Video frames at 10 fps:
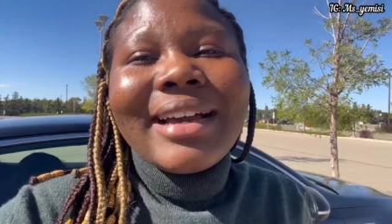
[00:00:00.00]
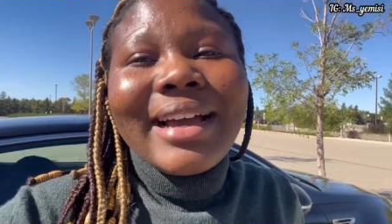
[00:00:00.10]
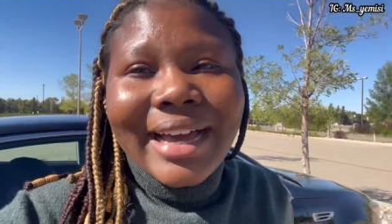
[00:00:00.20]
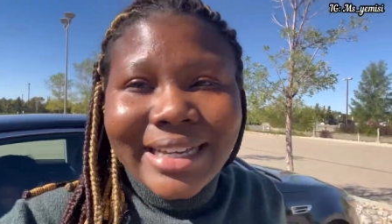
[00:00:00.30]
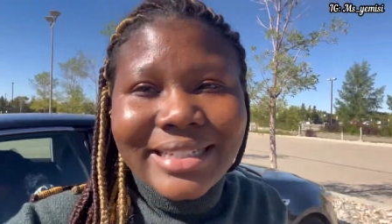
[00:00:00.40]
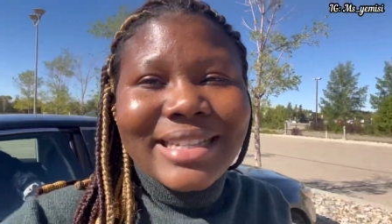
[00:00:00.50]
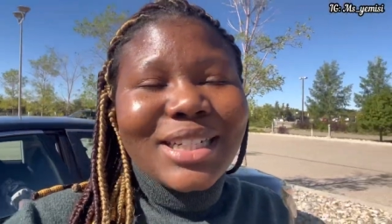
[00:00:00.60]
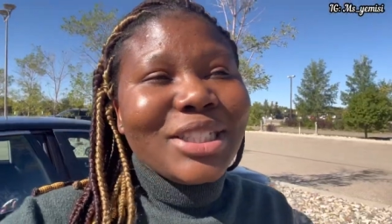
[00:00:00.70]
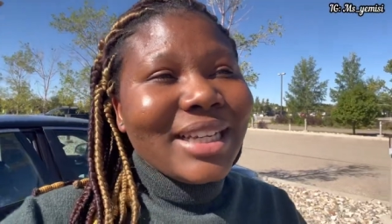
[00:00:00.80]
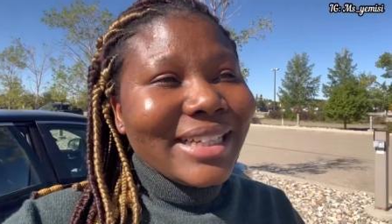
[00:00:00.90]
guys it's
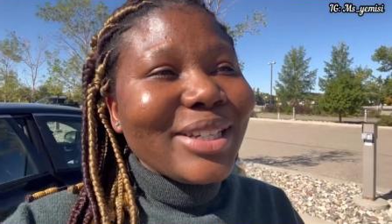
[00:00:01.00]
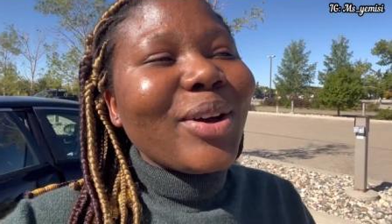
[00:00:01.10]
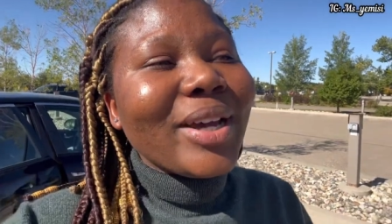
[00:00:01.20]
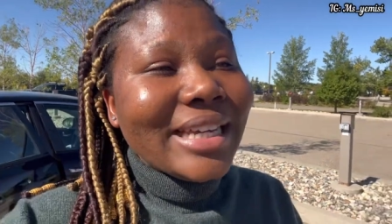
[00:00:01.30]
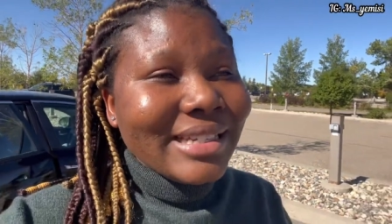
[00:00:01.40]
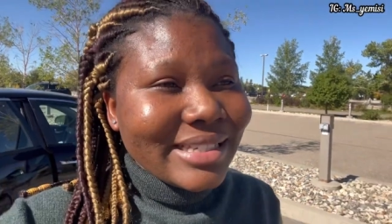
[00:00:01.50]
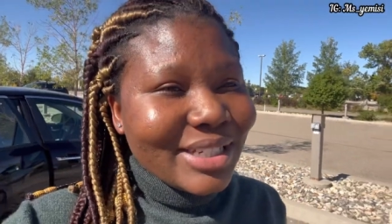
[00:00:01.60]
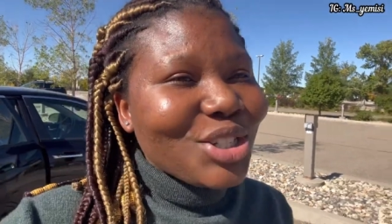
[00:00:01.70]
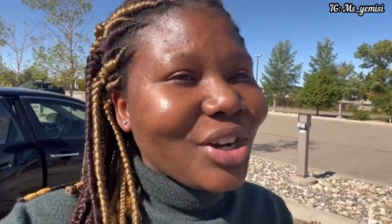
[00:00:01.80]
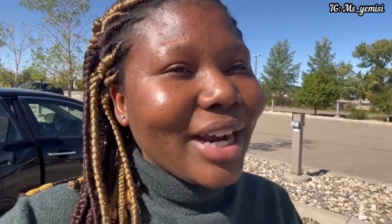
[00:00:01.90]
actually not easy
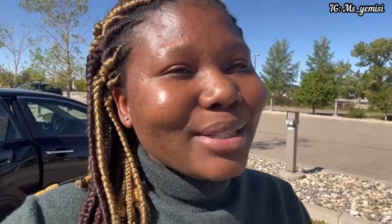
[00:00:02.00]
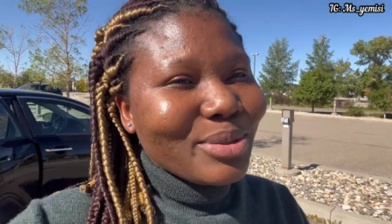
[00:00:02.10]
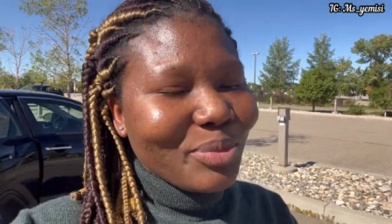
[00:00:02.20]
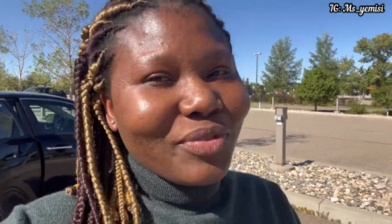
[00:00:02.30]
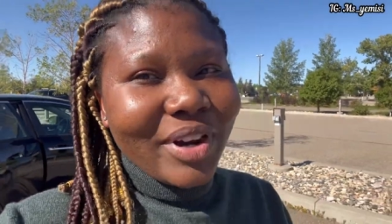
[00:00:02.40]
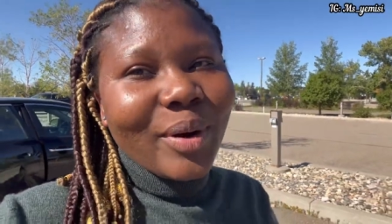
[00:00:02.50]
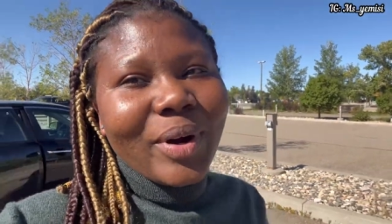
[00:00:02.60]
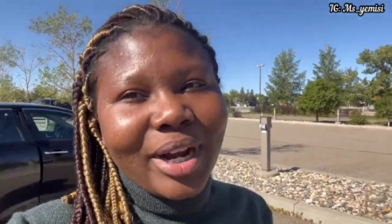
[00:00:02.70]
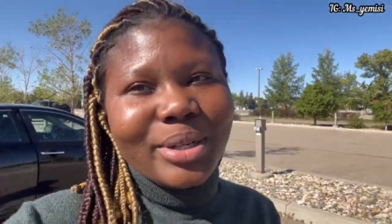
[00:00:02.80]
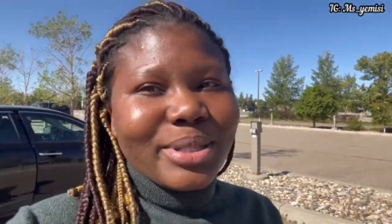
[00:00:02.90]
trying to move
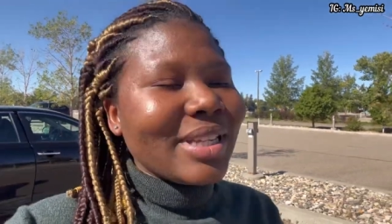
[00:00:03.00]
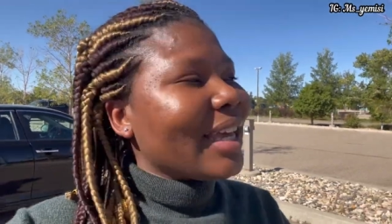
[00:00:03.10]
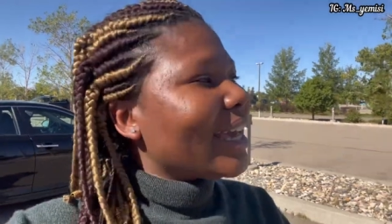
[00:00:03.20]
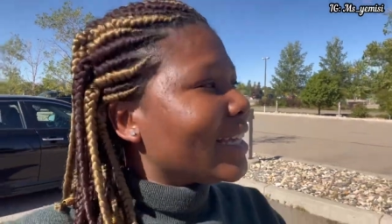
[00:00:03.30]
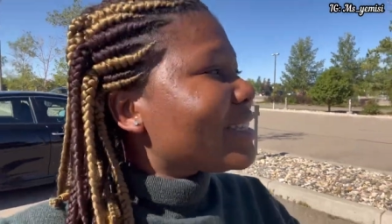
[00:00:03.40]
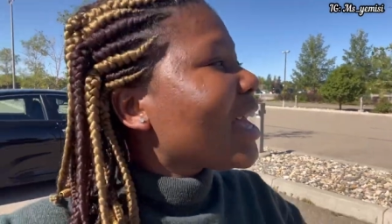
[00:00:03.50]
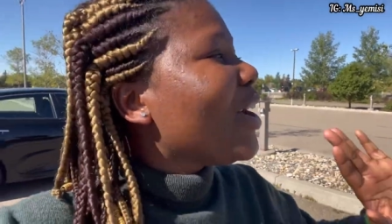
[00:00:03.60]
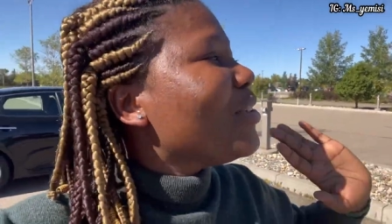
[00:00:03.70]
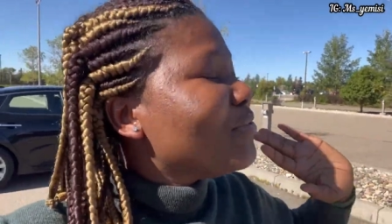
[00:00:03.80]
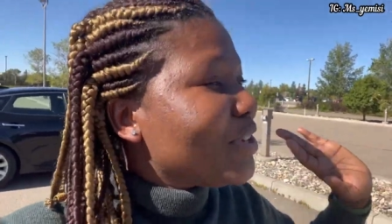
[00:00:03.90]
around to get
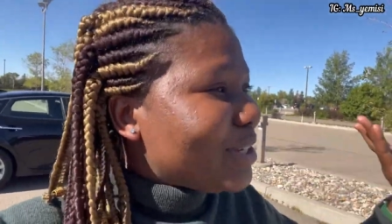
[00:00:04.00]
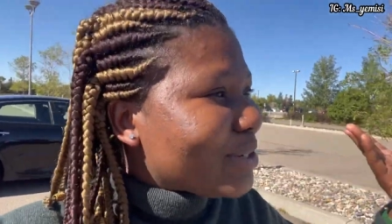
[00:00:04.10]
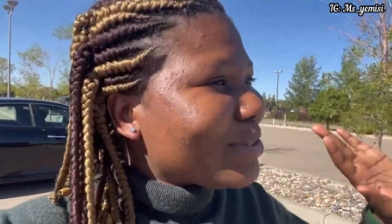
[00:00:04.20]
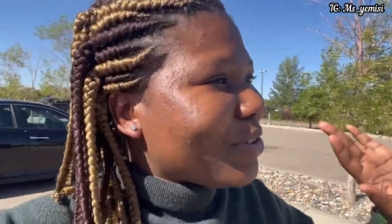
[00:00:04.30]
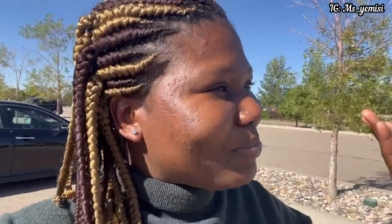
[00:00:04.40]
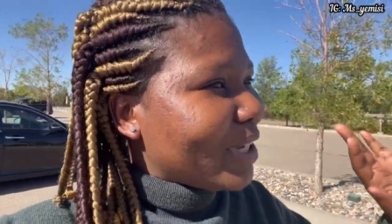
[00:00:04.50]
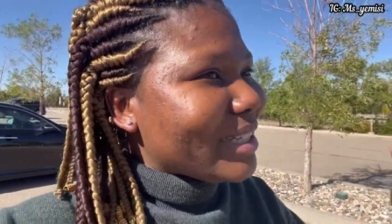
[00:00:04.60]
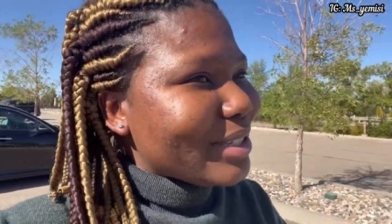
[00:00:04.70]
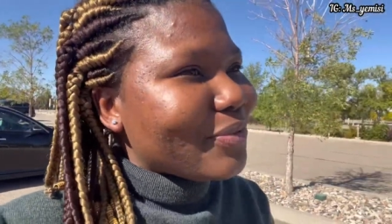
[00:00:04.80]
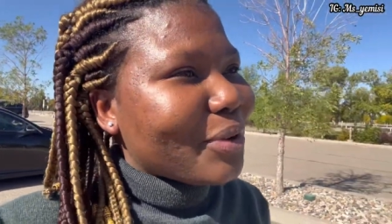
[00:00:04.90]
videos of
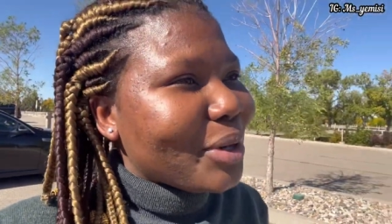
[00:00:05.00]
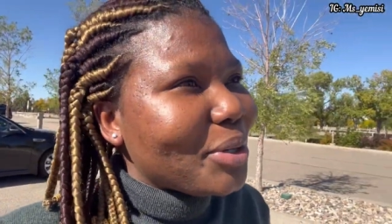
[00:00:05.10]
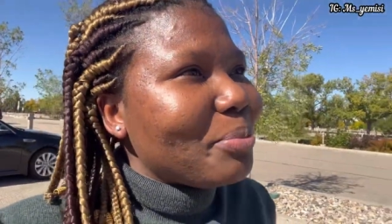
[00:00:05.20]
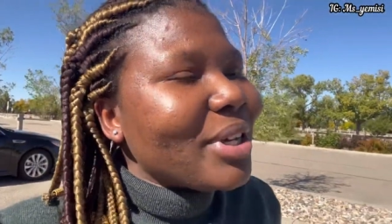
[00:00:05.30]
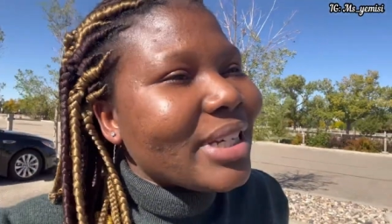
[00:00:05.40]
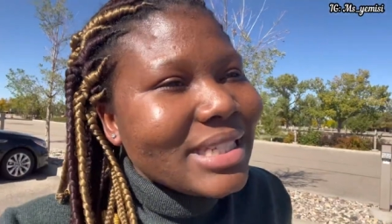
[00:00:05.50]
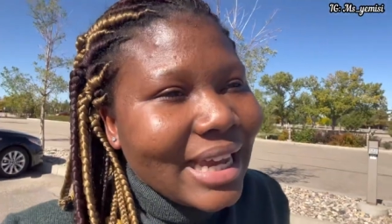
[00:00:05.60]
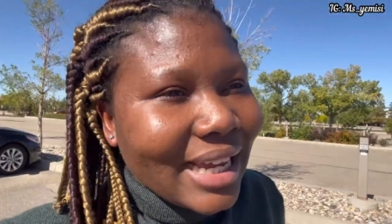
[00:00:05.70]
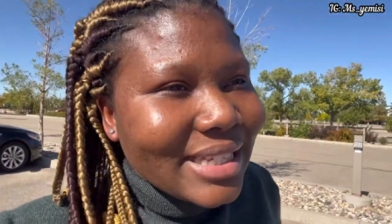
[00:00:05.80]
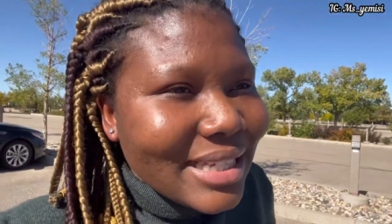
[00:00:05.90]
places for you because like
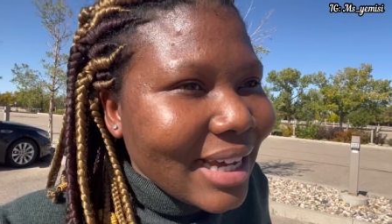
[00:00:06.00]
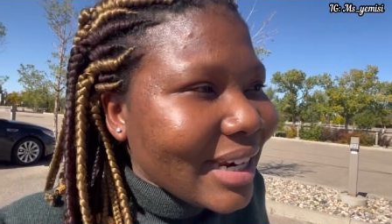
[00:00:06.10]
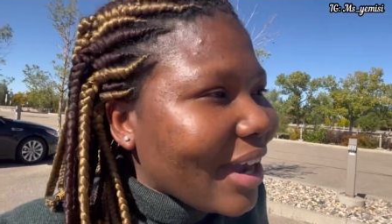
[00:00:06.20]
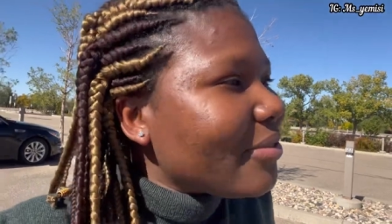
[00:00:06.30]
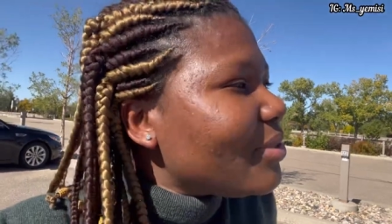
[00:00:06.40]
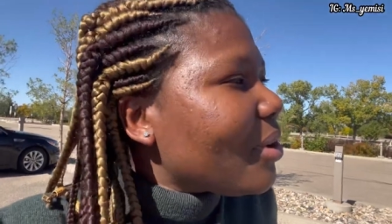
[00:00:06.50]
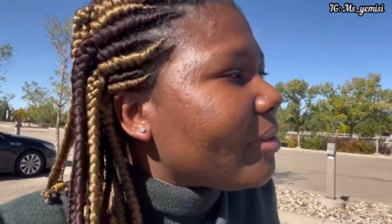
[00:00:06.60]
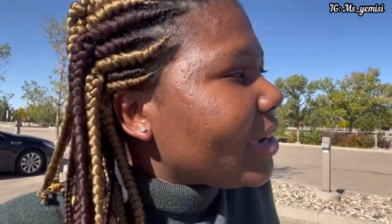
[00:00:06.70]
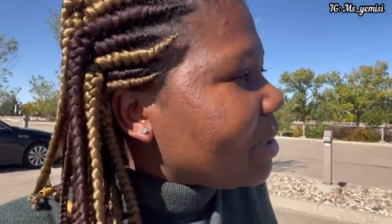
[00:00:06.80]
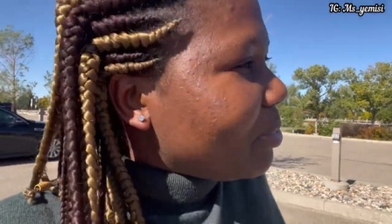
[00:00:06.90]
i said i've not
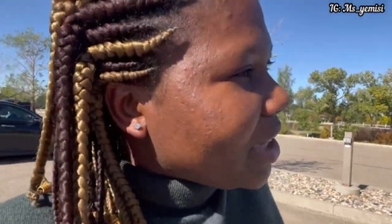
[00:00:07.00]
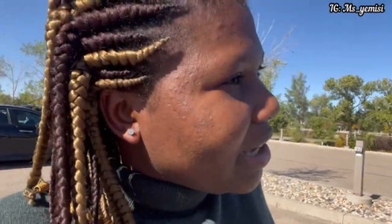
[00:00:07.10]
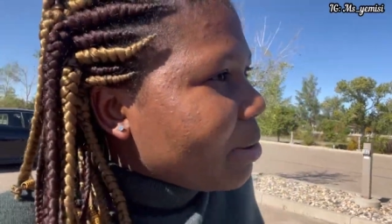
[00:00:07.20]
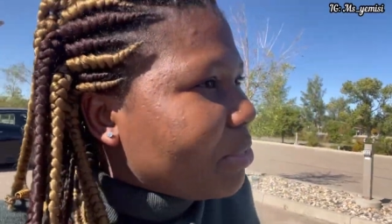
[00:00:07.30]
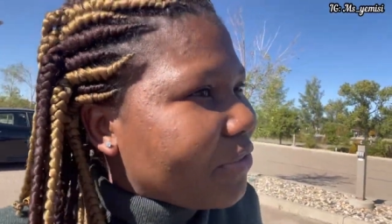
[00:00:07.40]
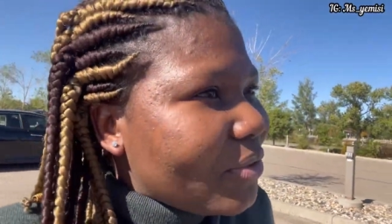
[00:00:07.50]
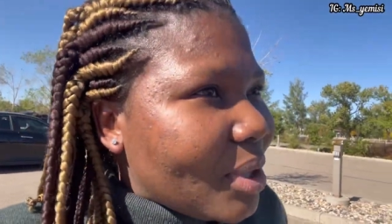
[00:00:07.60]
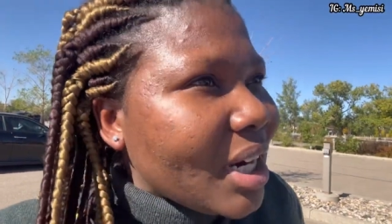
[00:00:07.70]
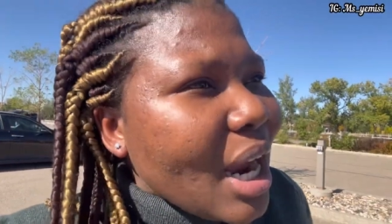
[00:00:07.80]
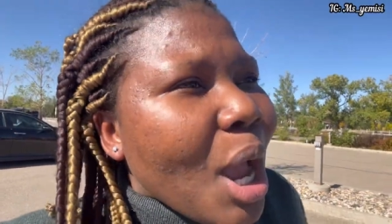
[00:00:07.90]
really been here before